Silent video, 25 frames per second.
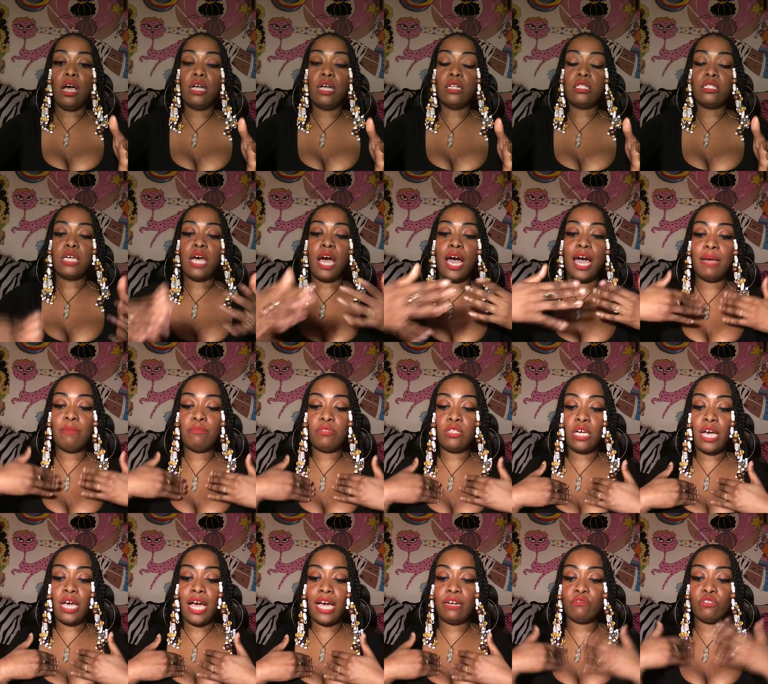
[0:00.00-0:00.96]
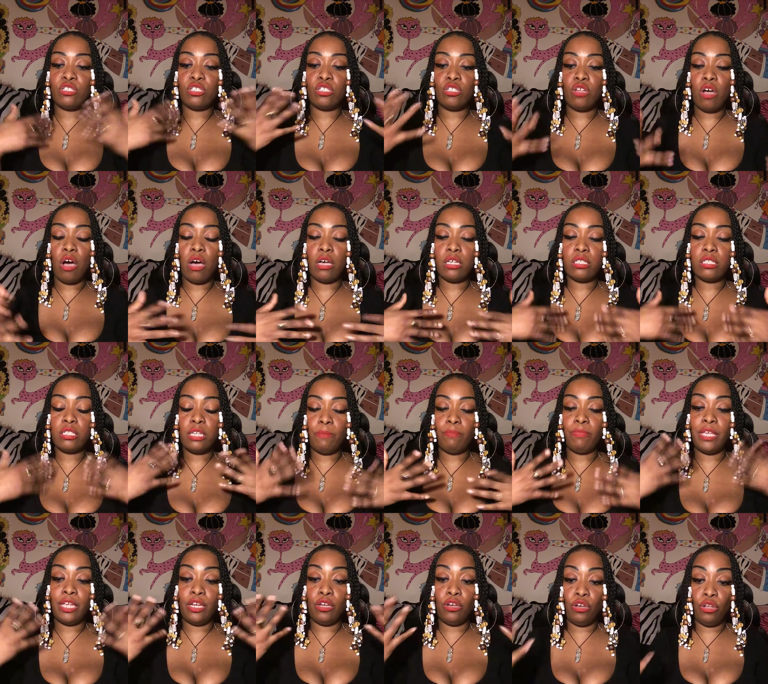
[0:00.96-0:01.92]
time to kind of start
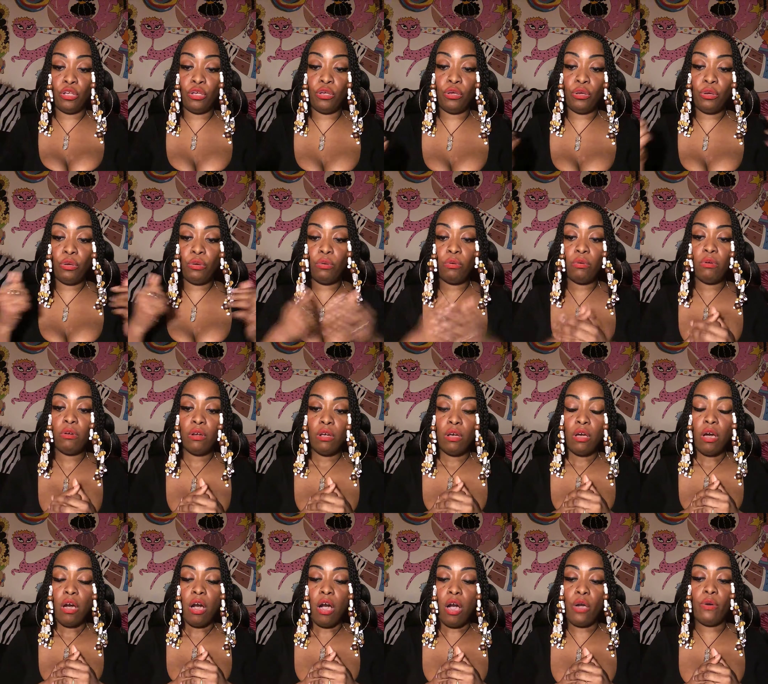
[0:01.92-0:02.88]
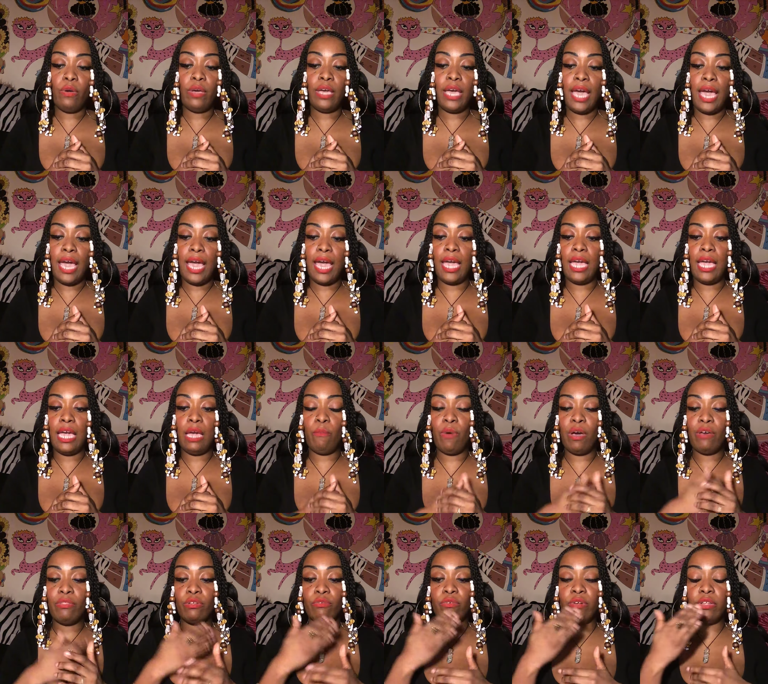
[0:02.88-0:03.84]
something new, okay?
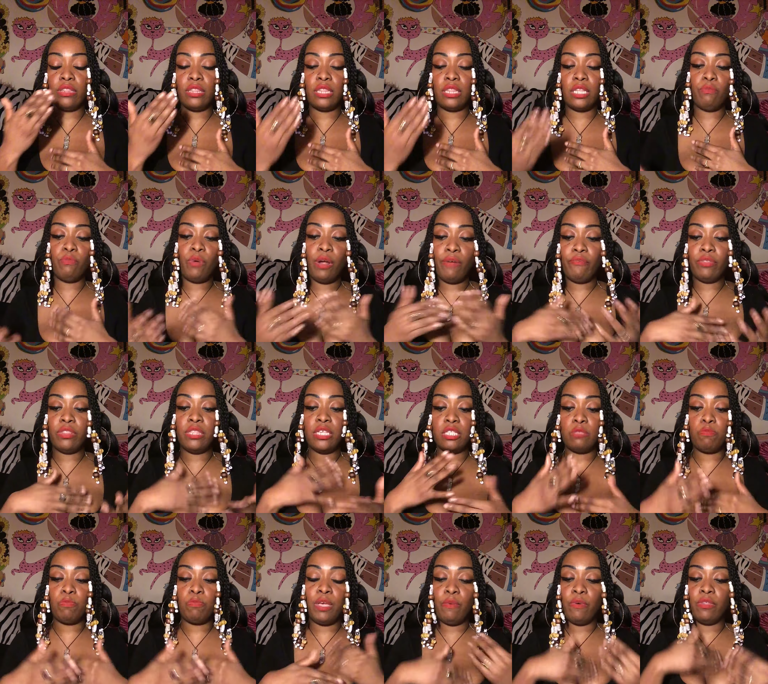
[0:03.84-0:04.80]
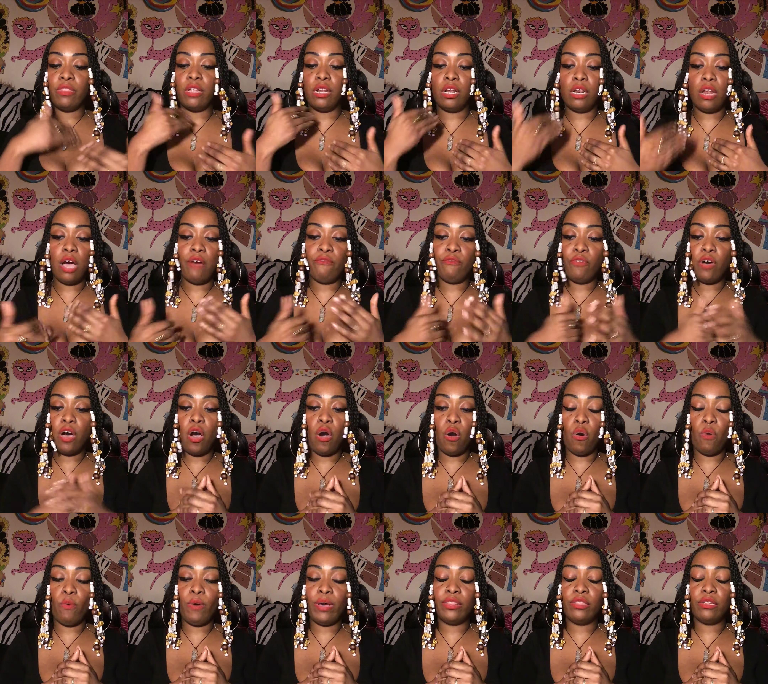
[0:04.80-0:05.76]
Whether this be with a lover,
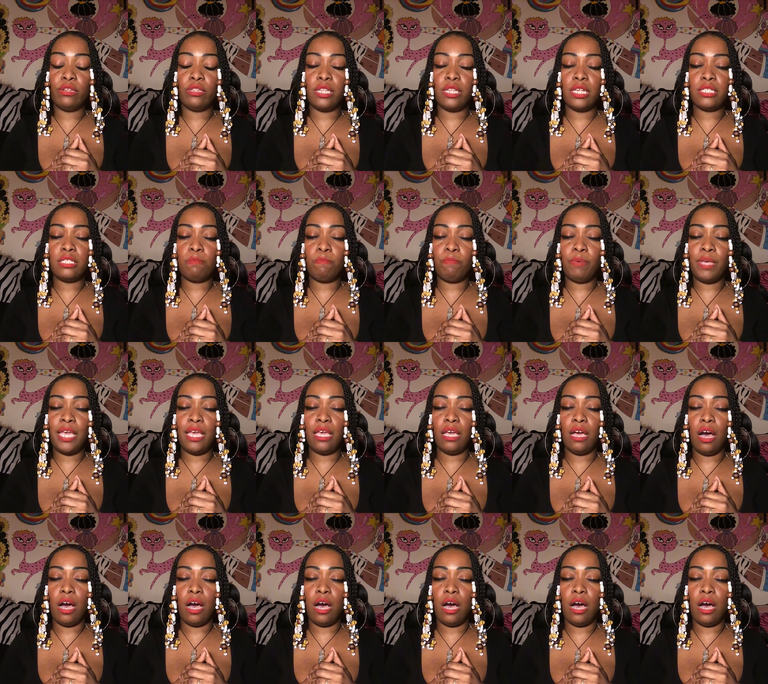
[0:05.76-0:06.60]
or whether this be